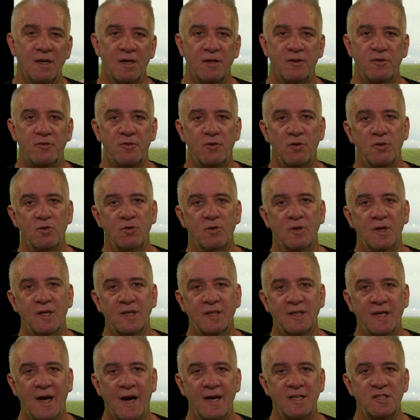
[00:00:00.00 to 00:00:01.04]
through
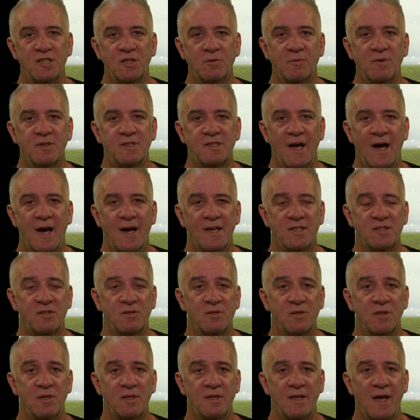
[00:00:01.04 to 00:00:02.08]
engaging with tasks
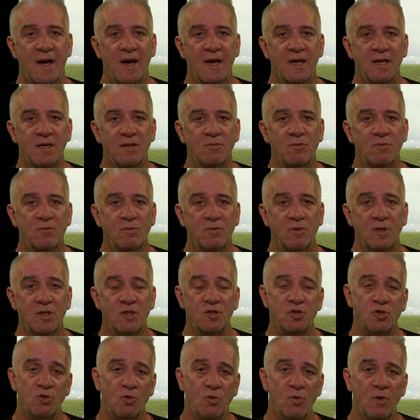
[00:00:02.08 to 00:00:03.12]
that they
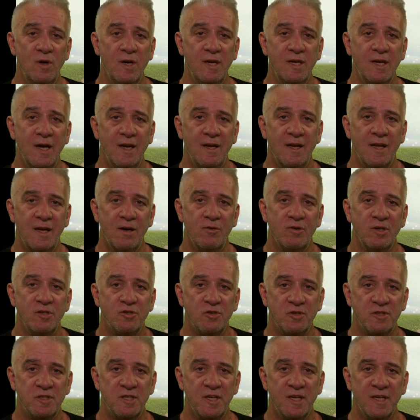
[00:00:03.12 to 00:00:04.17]
enjoy and they're
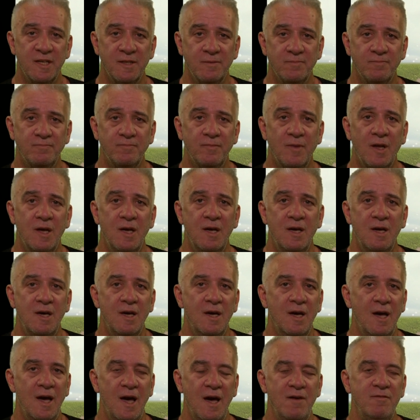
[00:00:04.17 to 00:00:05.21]
interested in.
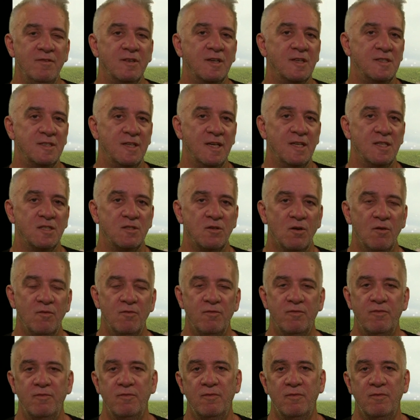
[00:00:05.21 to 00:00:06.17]
Having a sense of